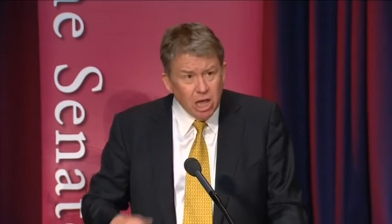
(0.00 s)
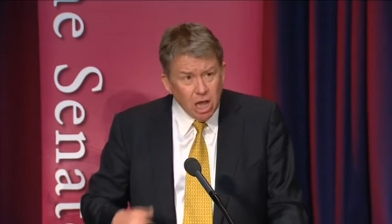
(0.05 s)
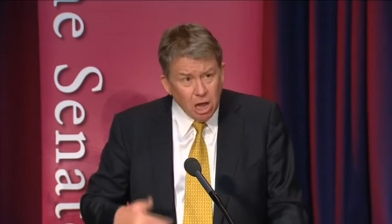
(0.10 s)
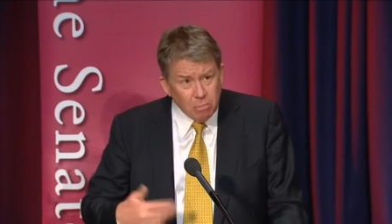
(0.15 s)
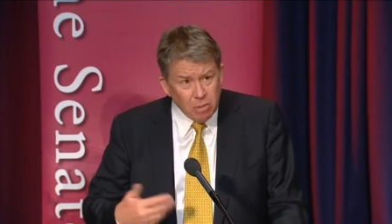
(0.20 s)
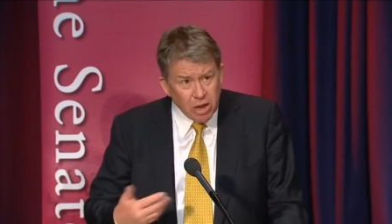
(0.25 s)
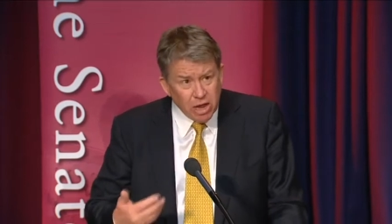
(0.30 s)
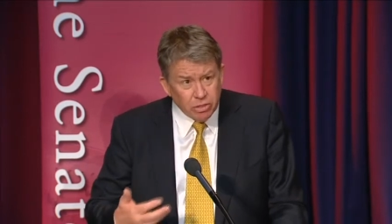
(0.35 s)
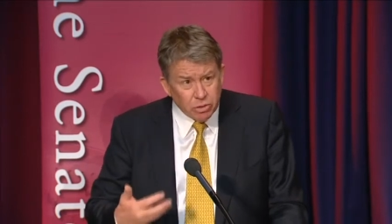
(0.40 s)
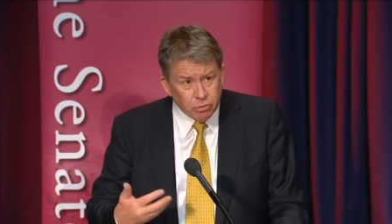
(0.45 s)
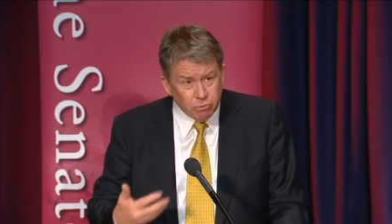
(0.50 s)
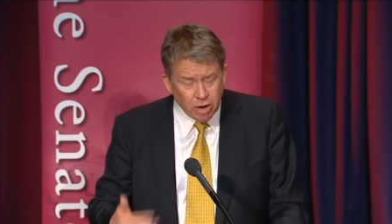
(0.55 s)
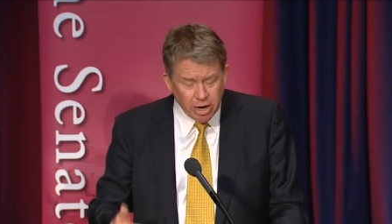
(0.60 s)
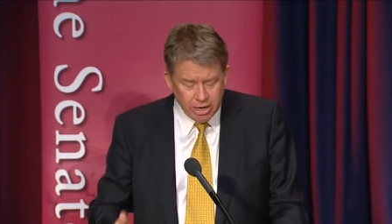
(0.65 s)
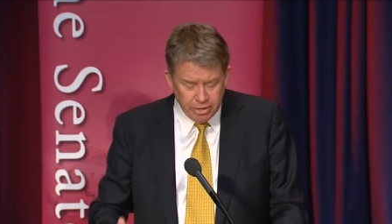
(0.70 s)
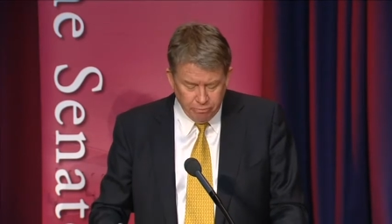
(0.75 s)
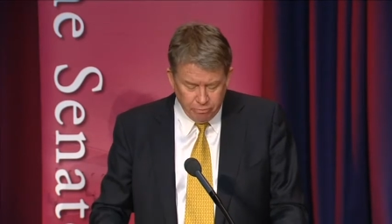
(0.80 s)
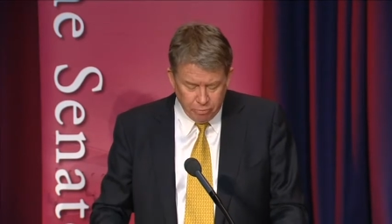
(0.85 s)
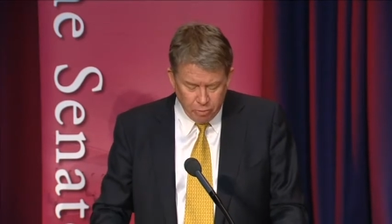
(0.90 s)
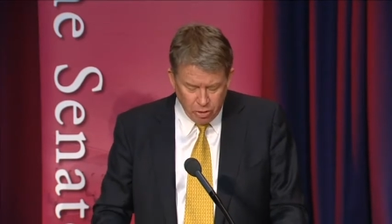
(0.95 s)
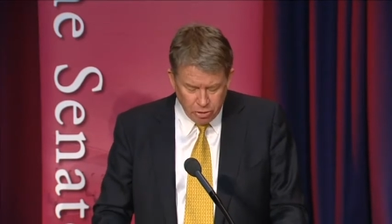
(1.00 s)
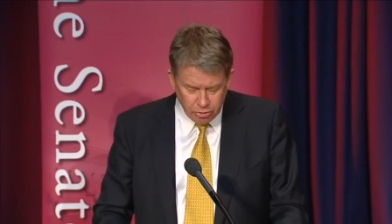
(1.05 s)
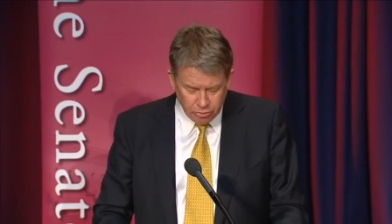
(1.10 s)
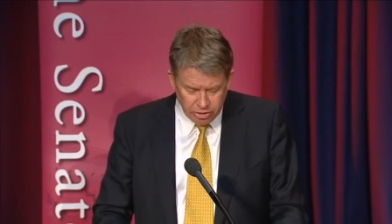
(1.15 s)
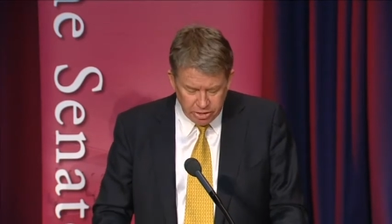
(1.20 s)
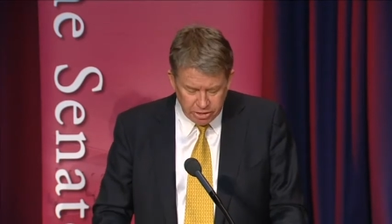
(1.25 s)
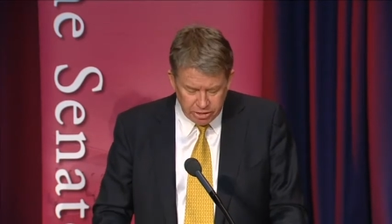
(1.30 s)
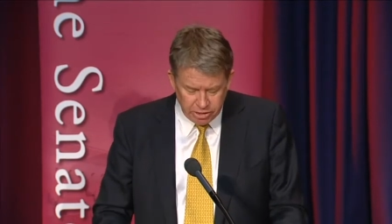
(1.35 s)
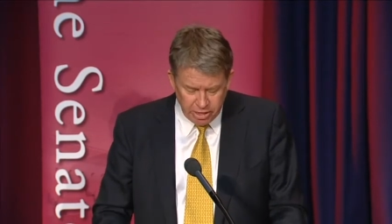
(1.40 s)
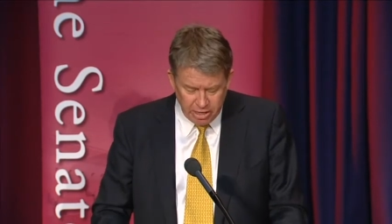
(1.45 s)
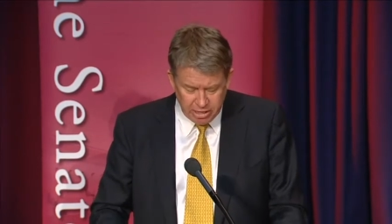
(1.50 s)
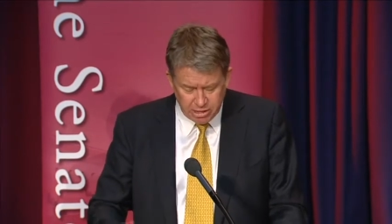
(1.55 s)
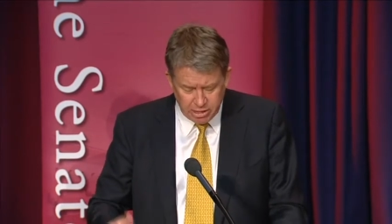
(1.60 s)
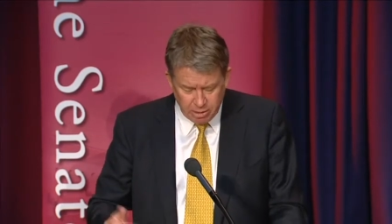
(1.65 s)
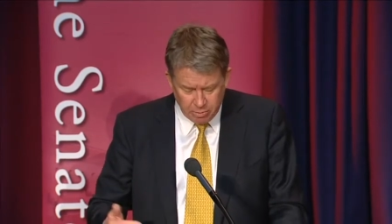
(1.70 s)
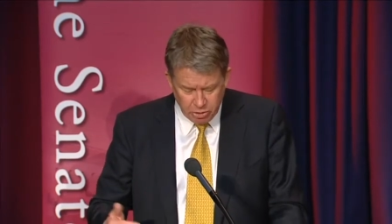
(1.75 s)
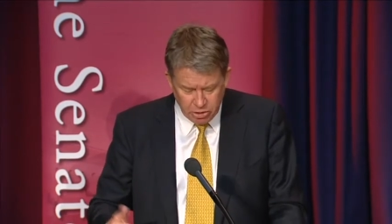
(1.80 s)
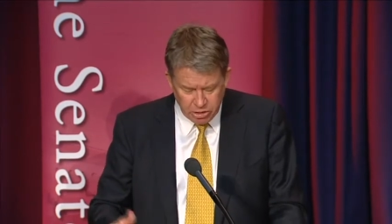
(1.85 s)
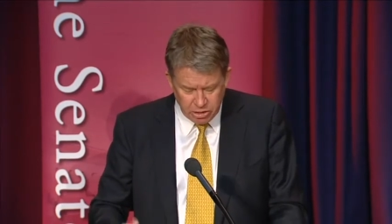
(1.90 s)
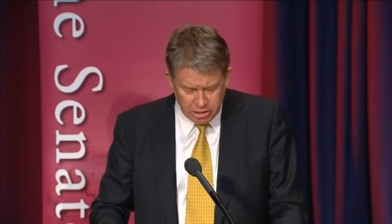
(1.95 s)
about the rate of progress and
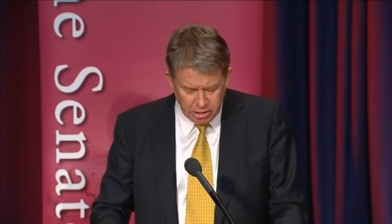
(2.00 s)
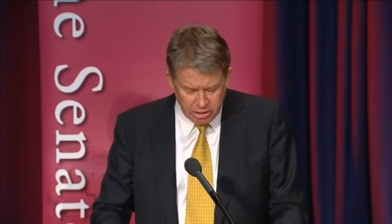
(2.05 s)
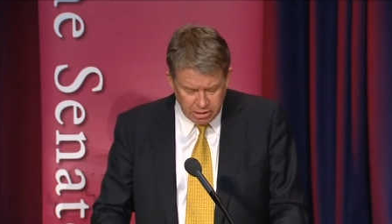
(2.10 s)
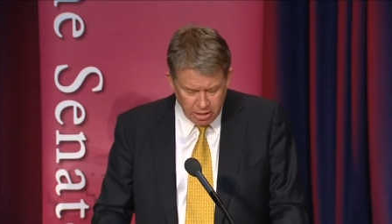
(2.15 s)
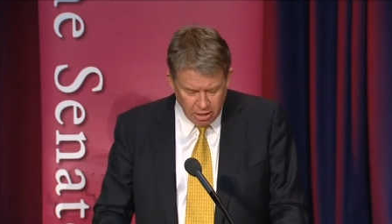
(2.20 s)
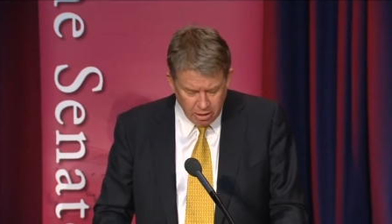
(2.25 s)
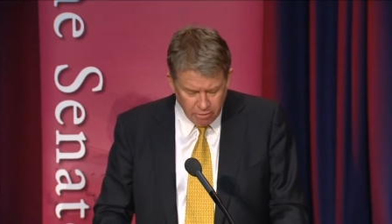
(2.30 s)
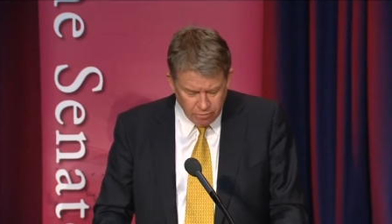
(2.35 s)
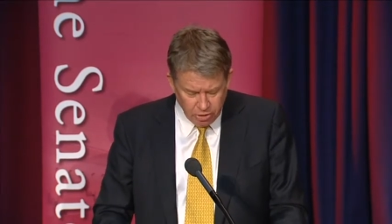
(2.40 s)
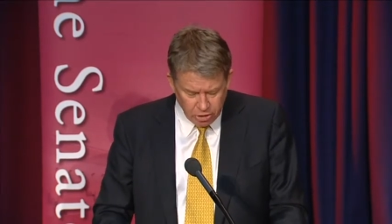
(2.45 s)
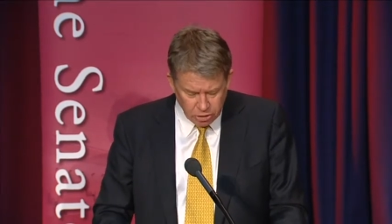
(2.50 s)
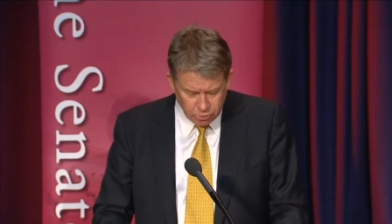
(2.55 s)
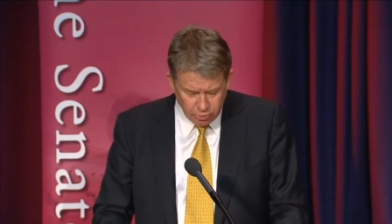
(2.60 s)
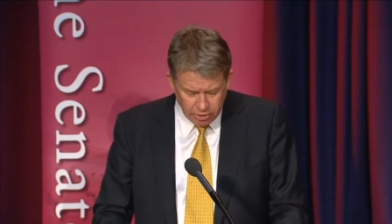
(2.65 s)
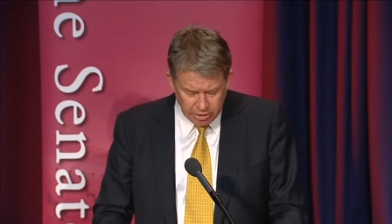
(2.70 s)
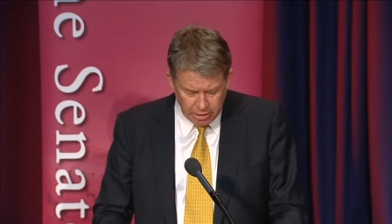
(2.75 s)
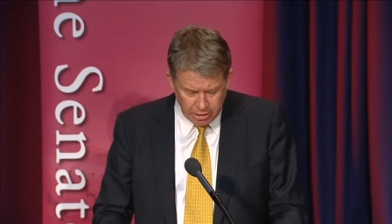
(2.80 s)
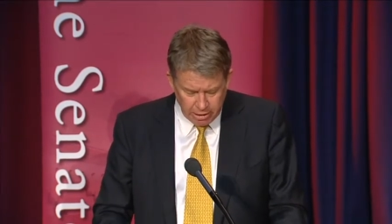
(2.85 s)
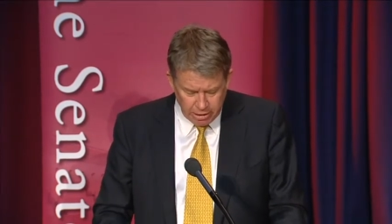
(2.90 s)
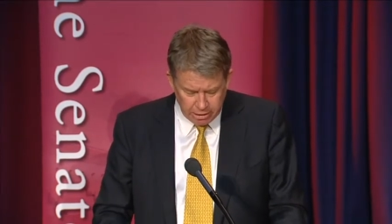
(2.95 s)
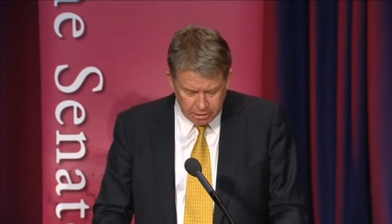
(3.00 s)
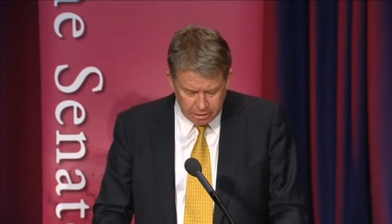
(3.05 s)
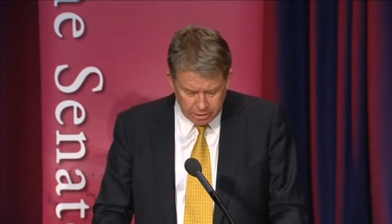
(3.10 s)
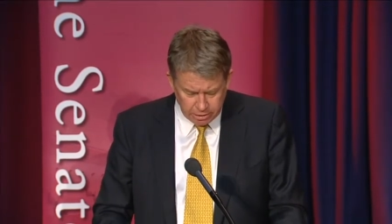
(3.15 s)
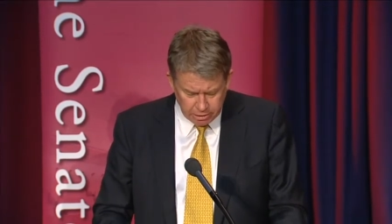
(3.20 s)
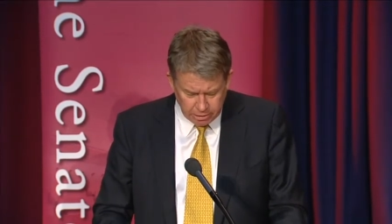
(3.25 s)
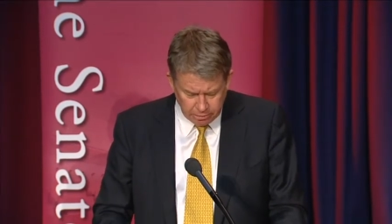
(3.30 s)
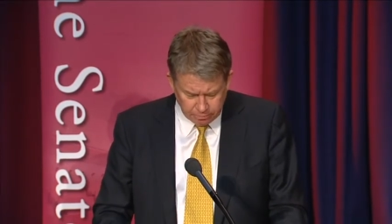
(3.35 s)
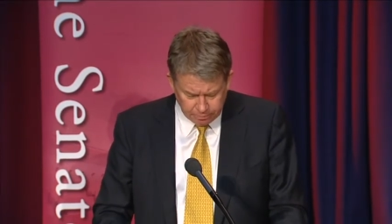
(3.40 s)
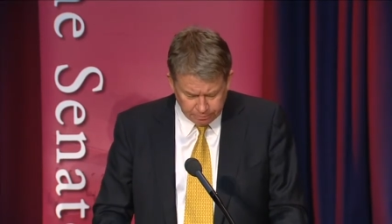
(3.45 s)
some of the detail of those regulations.